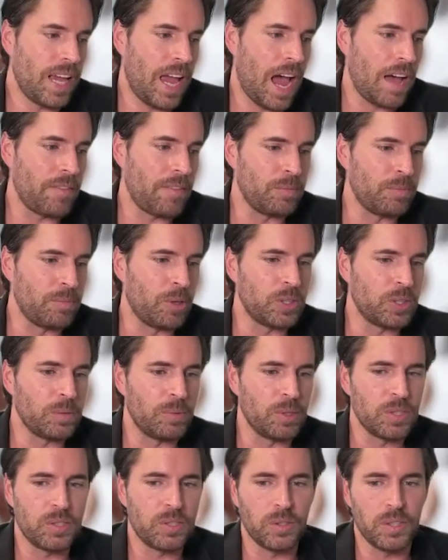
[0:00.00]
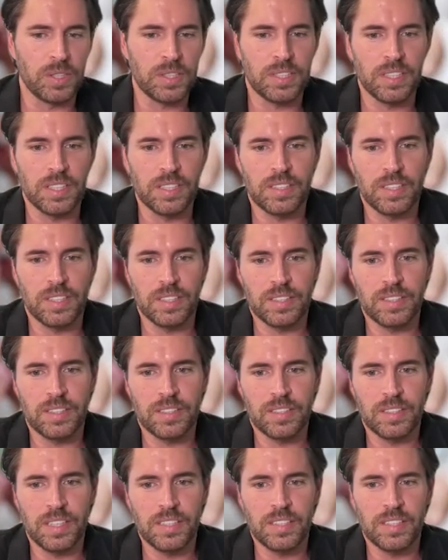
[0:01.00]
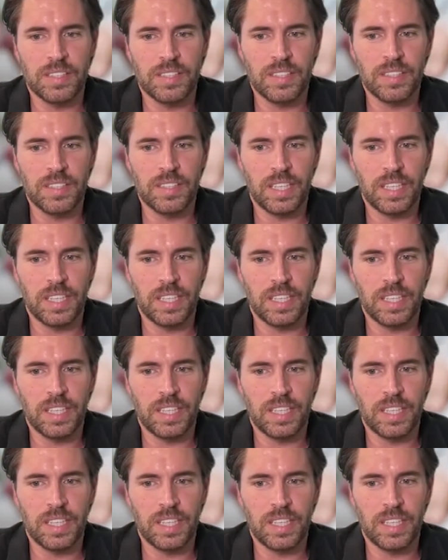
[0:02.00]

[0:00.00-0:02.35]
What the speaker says: having multiple sources is